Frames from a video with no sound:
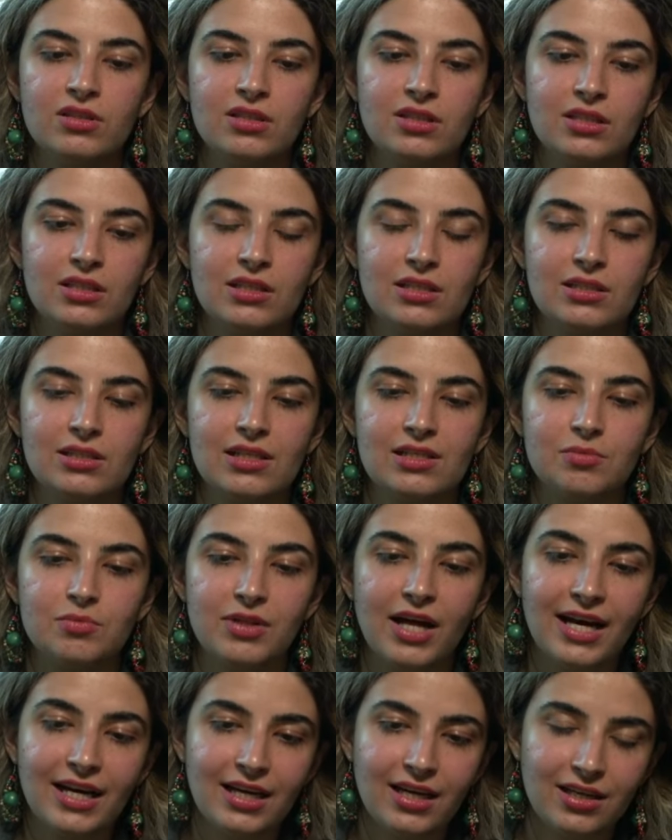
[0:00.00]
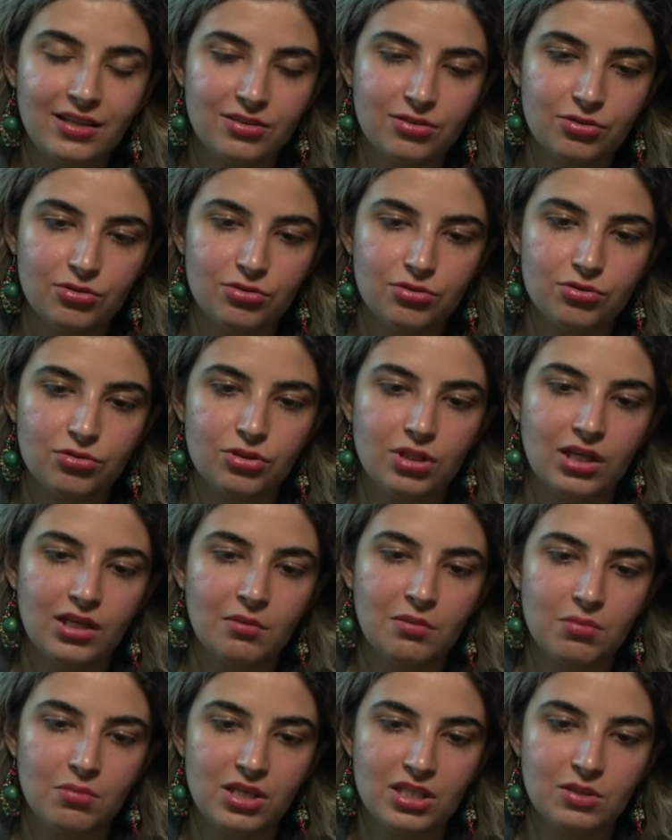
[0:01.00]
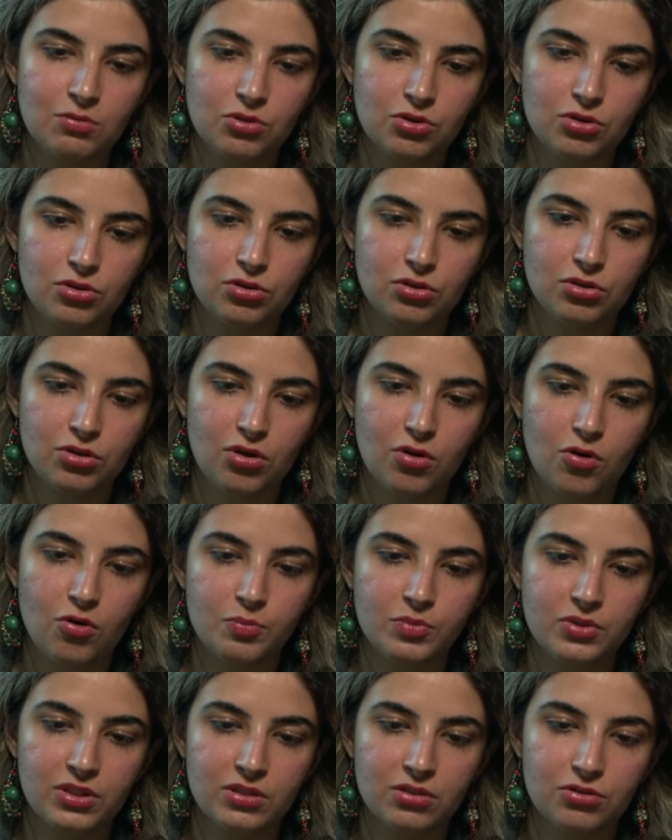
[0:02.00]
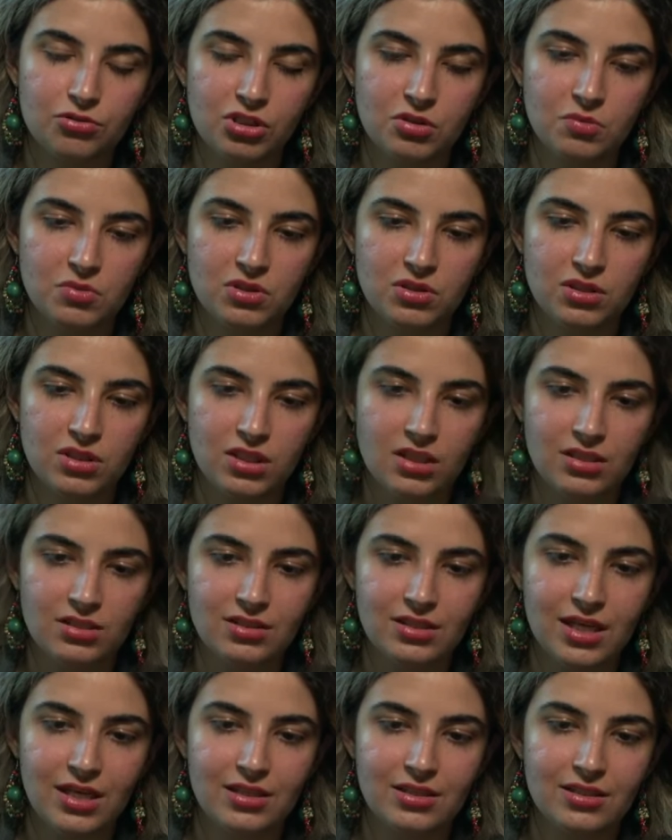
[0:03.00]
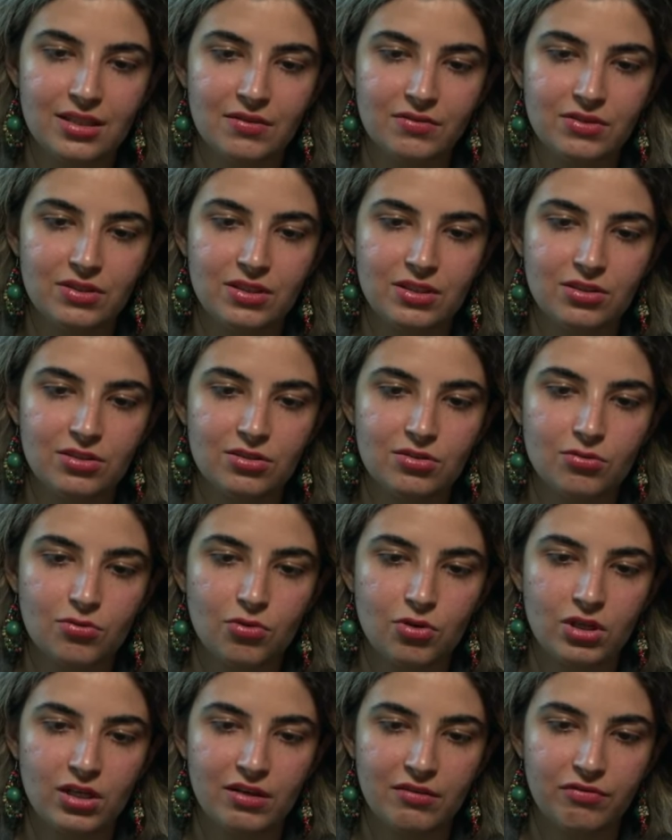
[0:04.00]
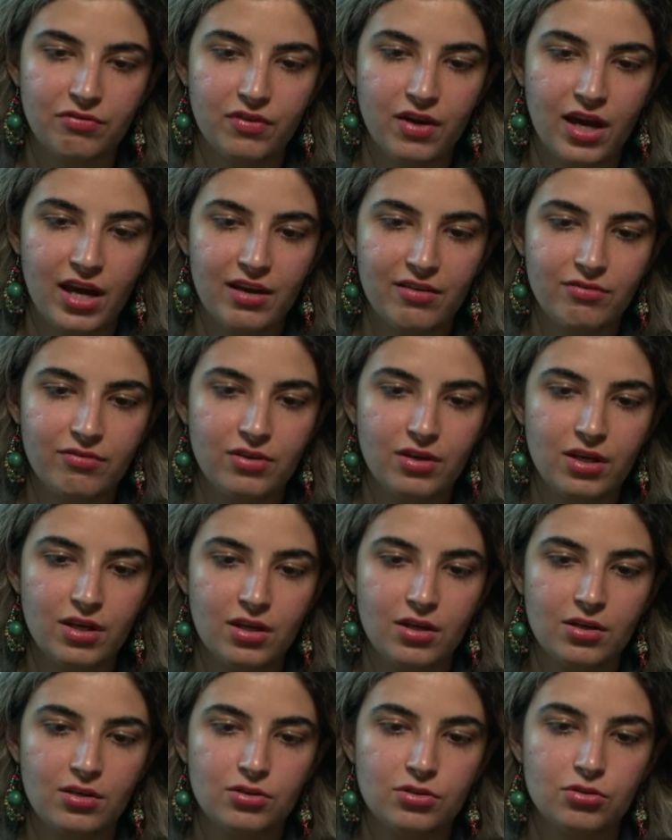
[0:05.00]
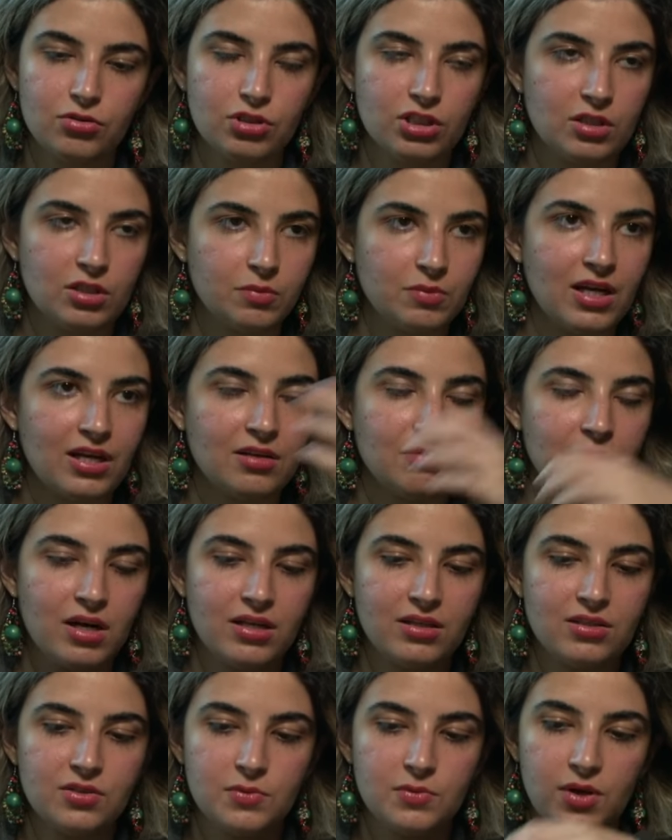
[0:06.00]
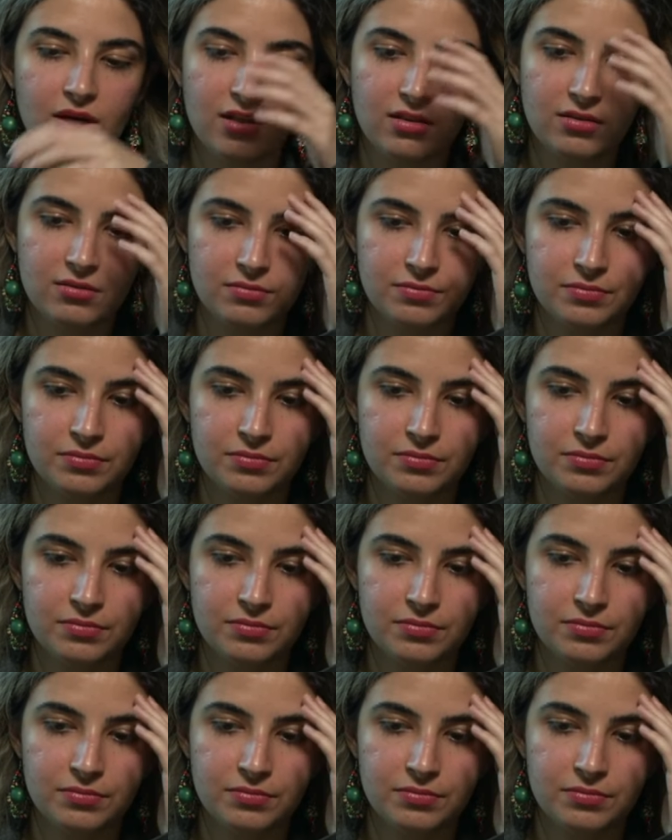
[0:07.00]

things that black can do to kind of mess with your hopes and dreams in king side is f6 or f5. So keep that in mind as well.